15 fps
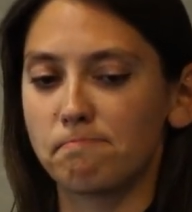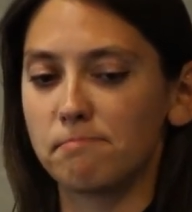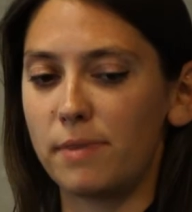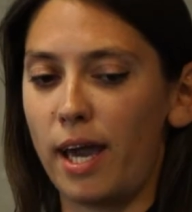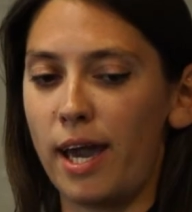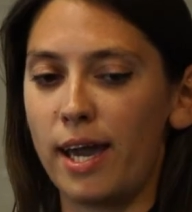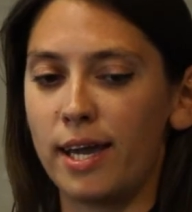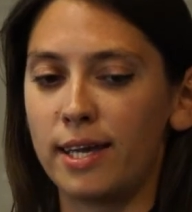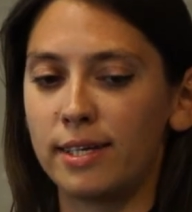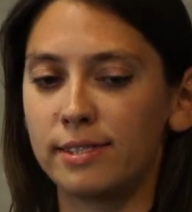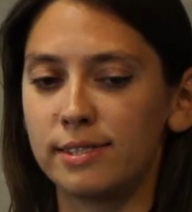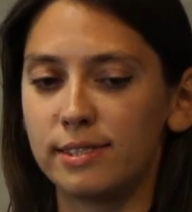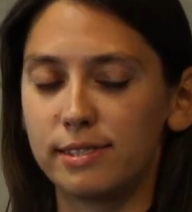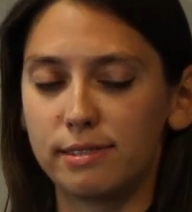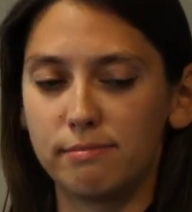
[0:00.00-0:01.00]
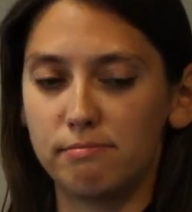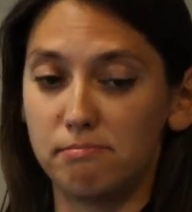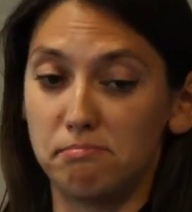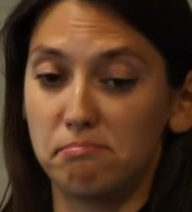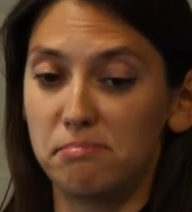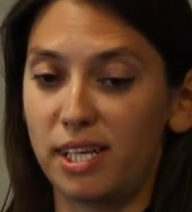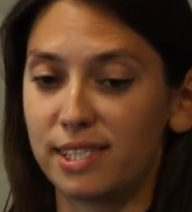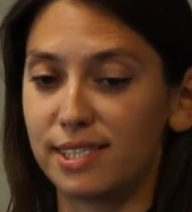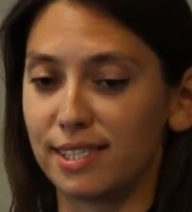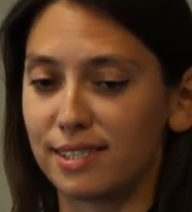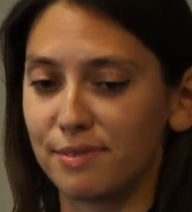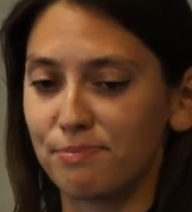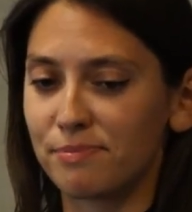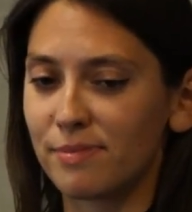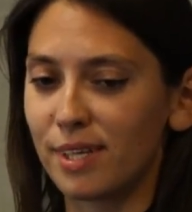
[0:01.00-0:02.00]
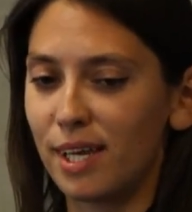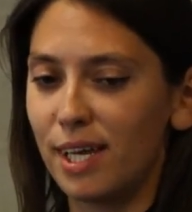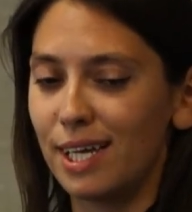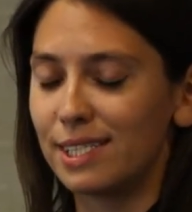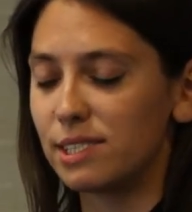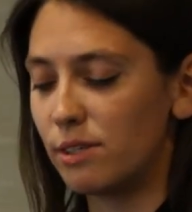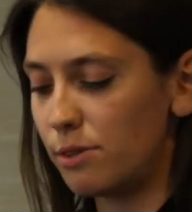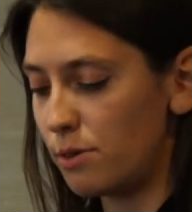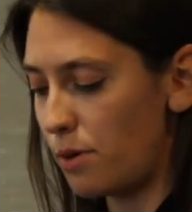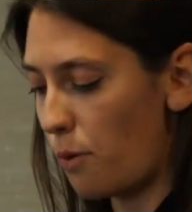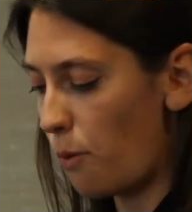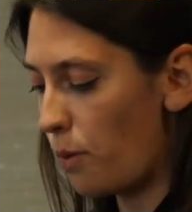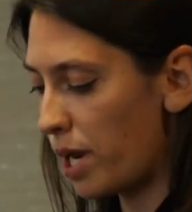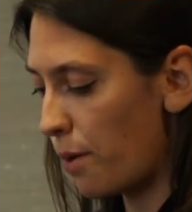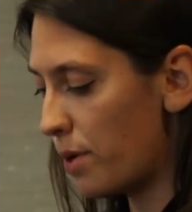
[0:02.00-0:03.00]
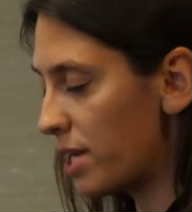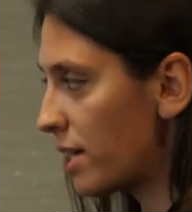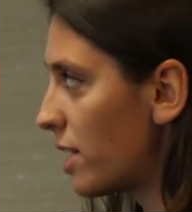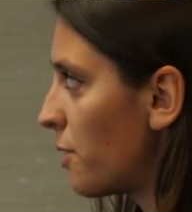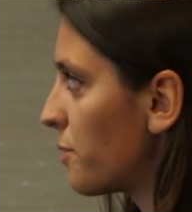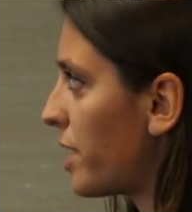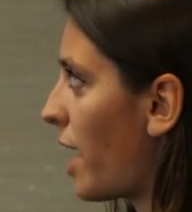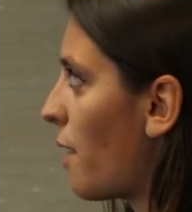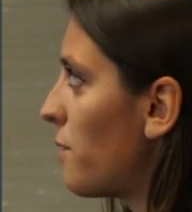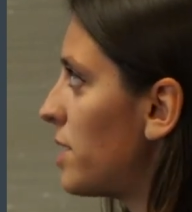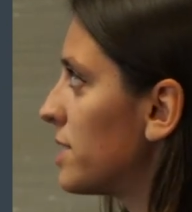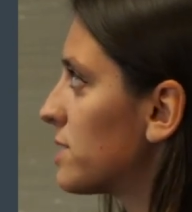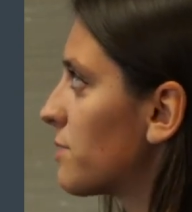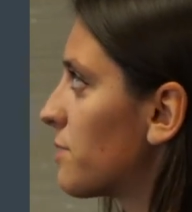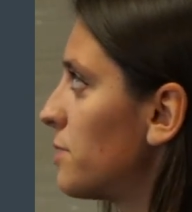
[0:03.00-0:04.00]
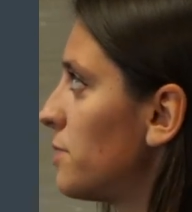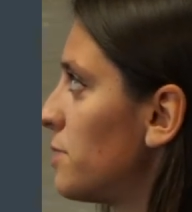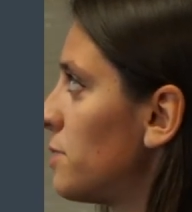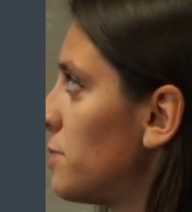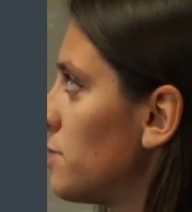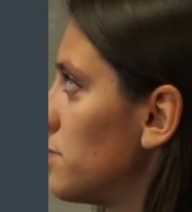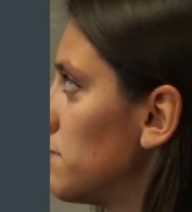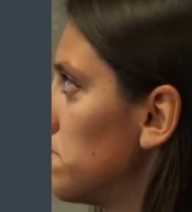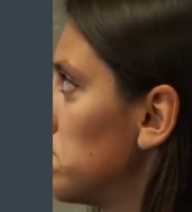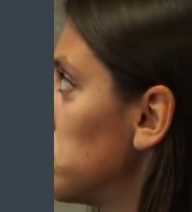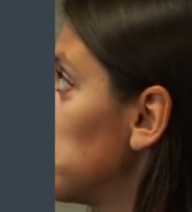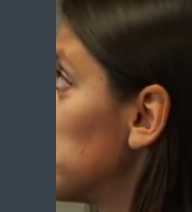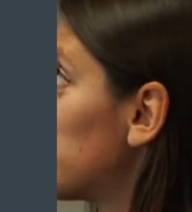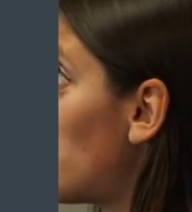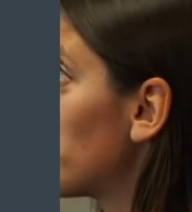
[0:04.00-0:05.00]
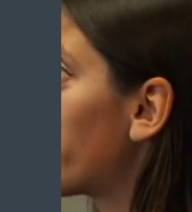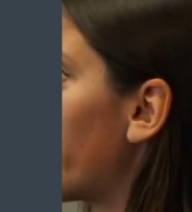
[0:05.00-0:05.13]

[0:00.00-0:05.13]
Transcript: And that's it. So what I want to go now is through some